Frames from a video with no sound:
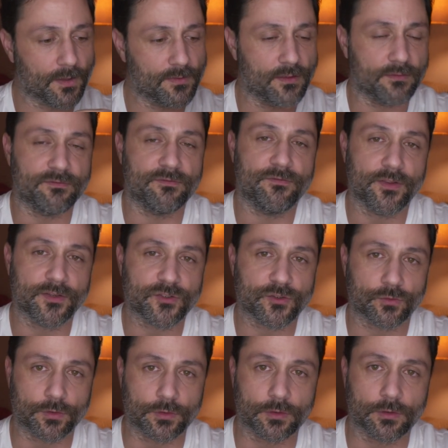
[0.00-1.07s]
the
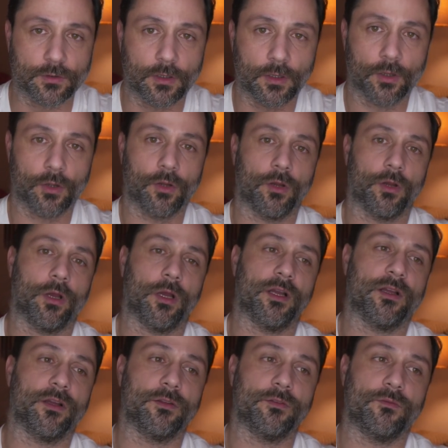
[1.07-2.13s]
visceral
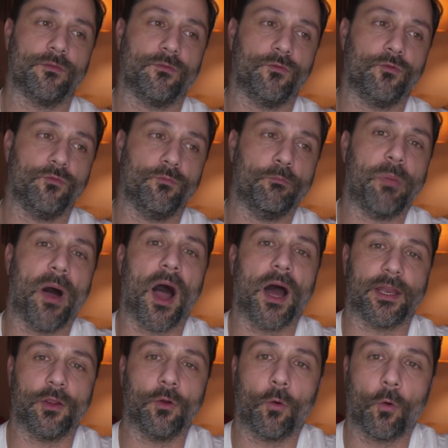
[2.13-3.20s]
uh,
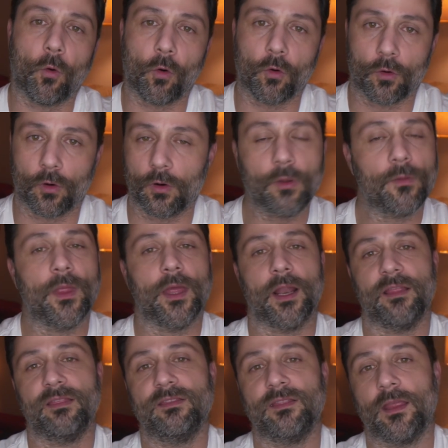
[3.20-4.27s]
body horror that
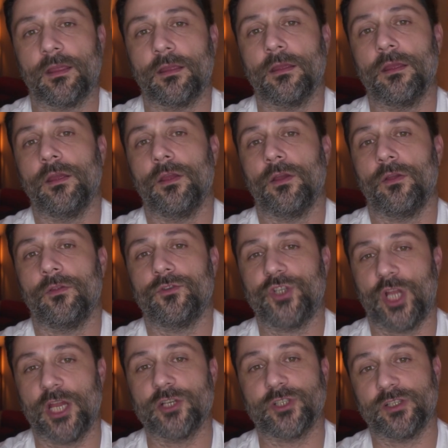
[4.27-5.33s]
I think
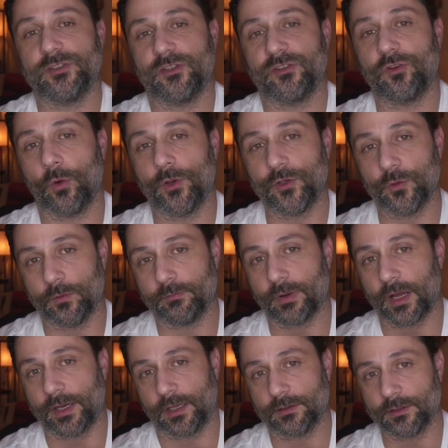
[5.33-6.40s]
Changelings is going to
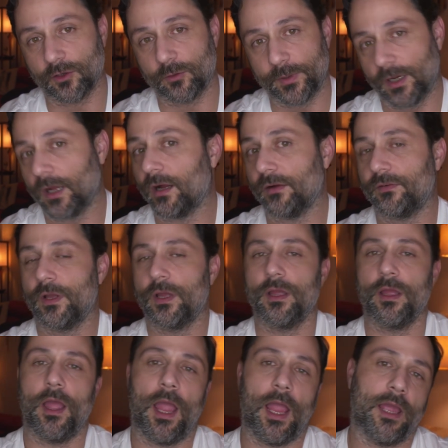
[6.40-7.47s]
embody a little bit of
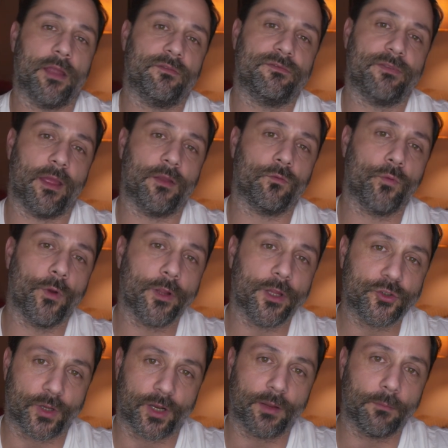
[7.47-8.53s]
and and
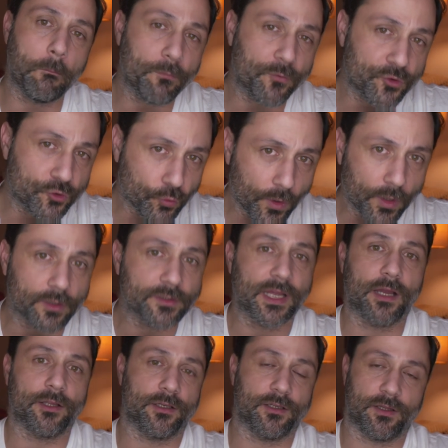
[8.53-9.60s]
really try to drill
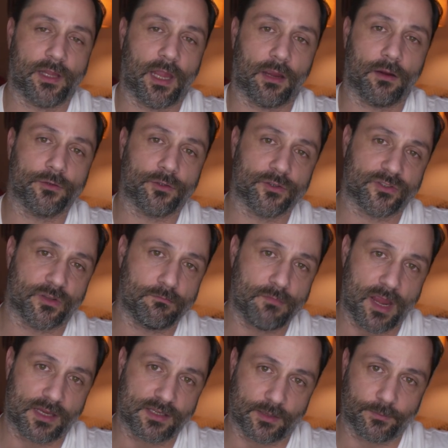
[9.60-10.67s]
down into the characters to
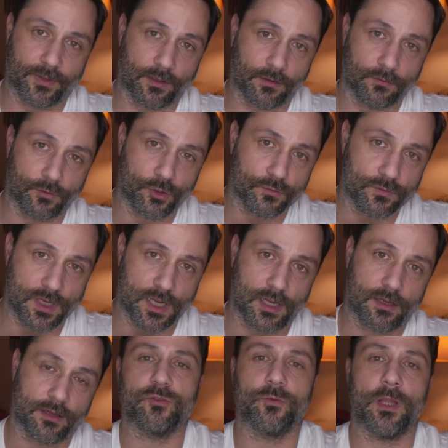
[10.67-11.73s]
make something
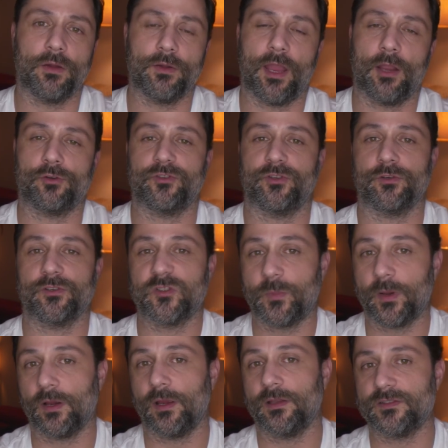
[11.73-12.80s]
unique. To allow characters that are
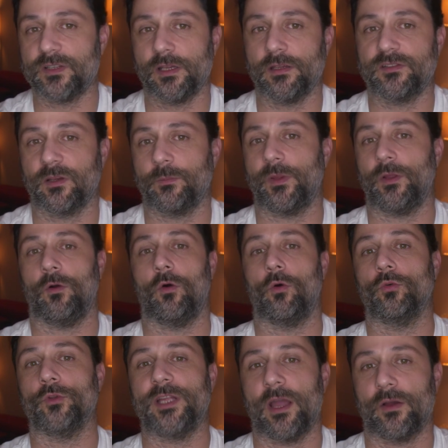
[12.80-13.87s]
experiencing something
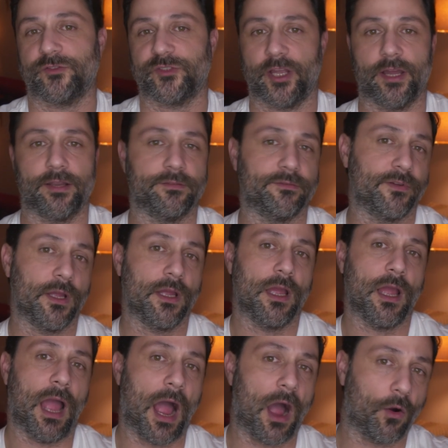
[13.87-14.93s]
wholly outside of
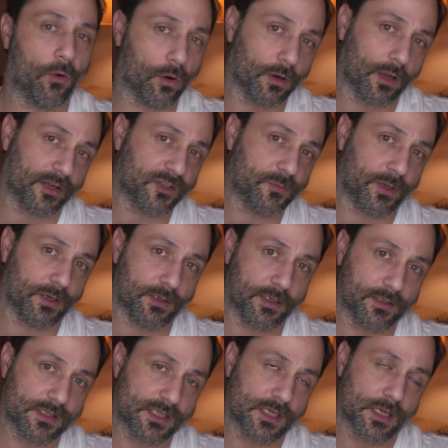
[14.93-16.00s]
our
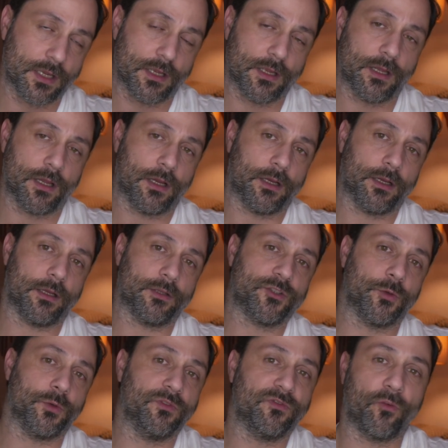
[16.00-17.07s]
experience uh,
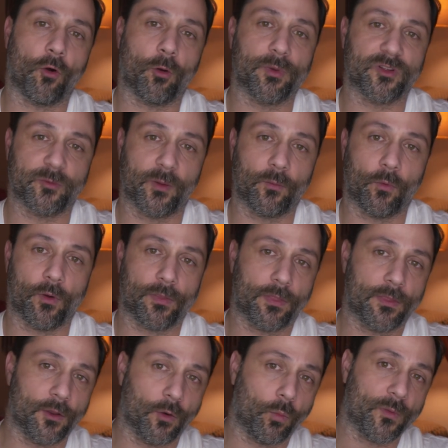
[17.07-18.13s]
to inform us about what
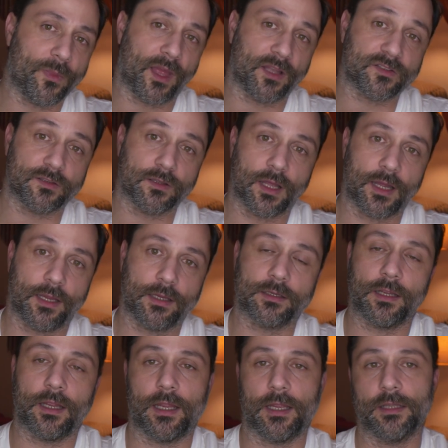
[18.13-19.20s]
you know what that's
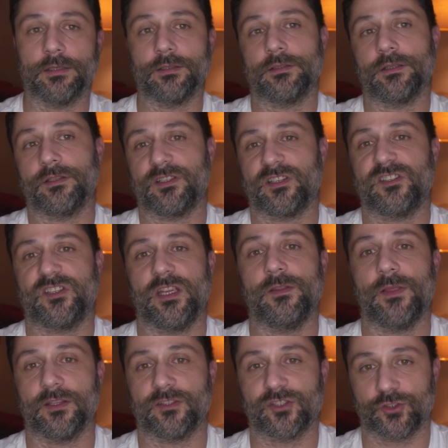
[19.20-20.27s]
like and to see
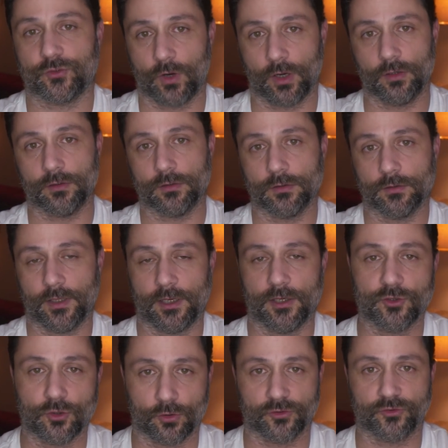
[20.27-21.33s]
that struggle that
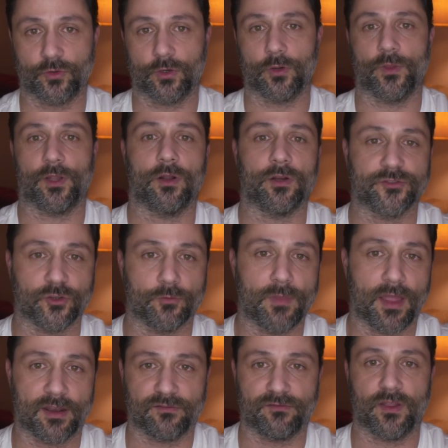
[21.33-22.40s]
internal struggle that also
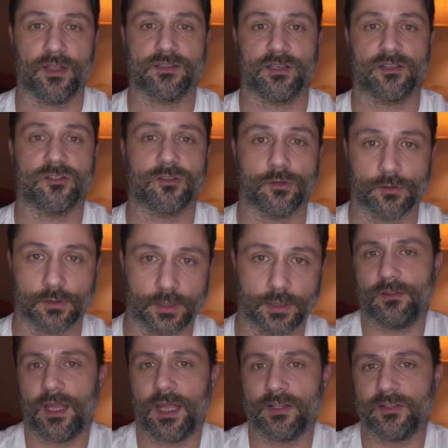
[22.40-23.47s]
manifests
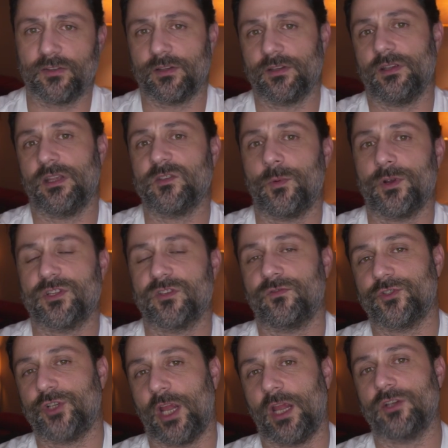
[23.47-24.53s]
externally that's the inspiration
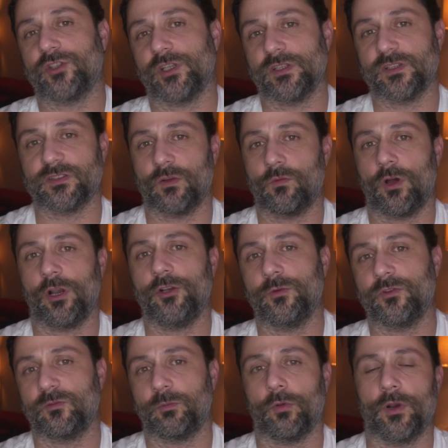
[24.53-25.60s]
for changelings is i wanted to
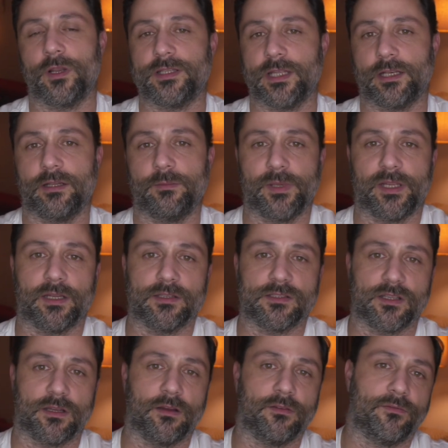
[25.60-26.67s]
explore identity
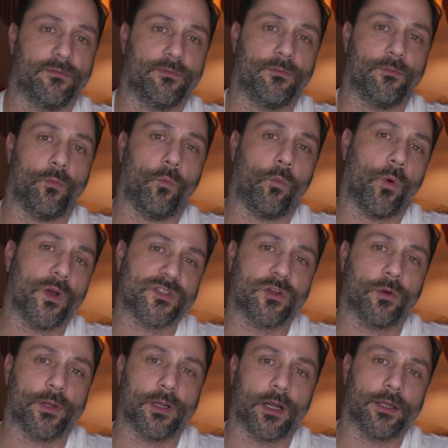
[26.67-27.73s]
because of what's
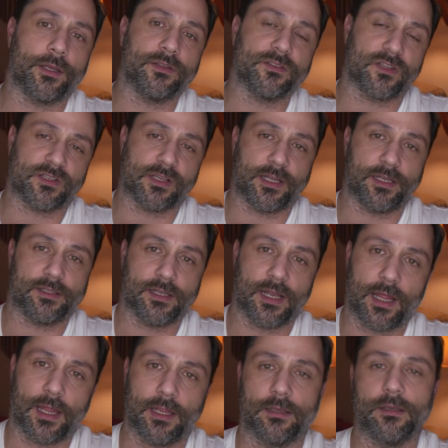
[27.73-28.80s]
going on in society
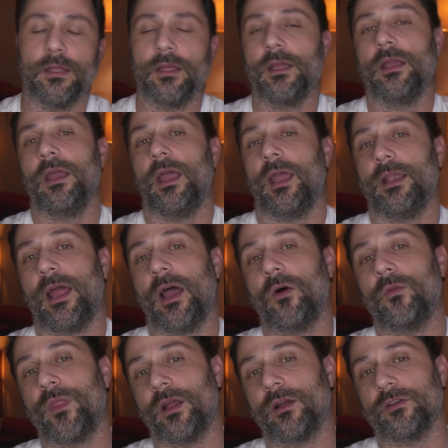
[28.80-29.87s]
today and and
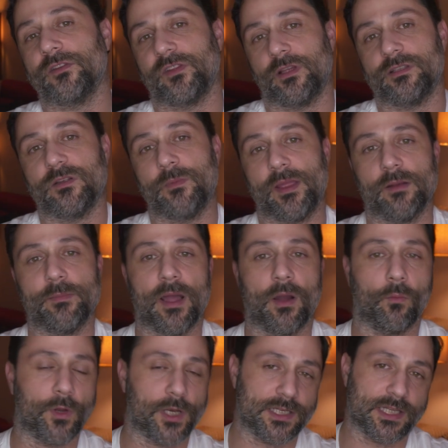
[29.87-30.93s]
how there's a debate
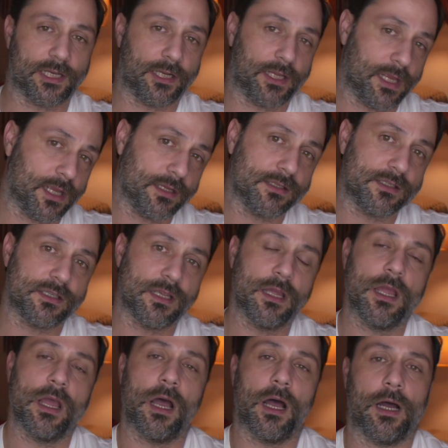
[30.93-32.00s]
about what identity is
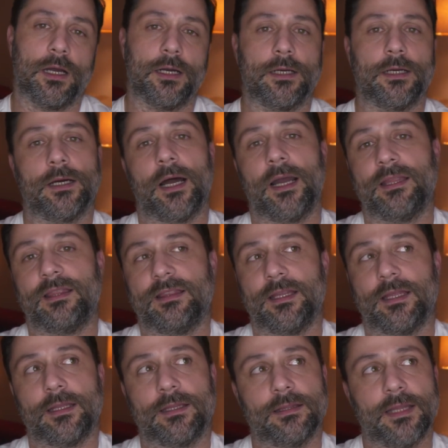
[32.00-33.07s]
uh, I
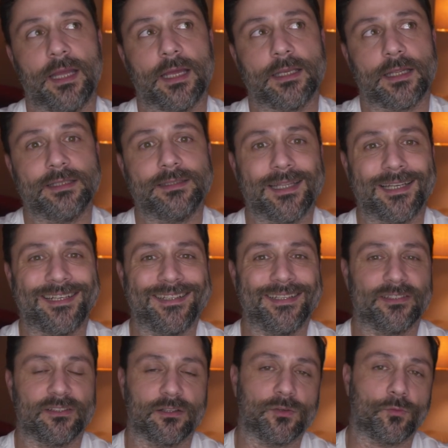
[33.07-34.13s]
think that identity
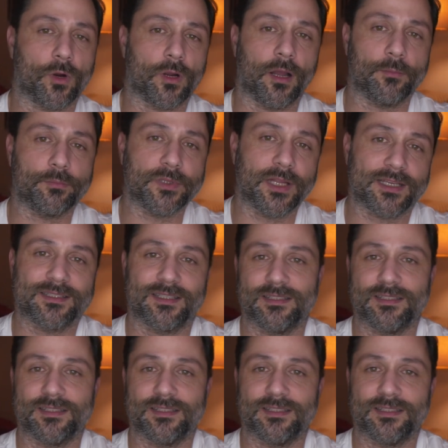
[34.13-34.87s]
is a little more complex